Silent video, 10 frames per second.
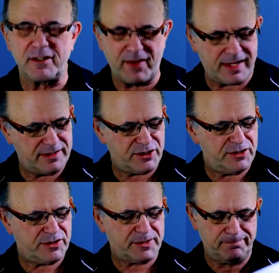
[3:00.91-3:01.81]

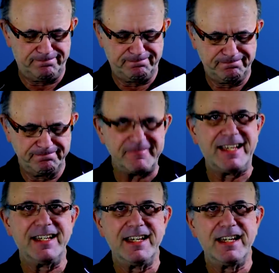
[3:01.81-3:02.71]
advantages,
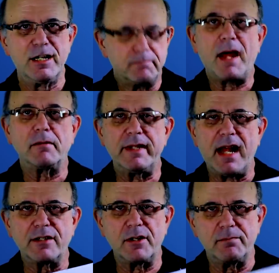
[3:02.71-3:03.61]
probably not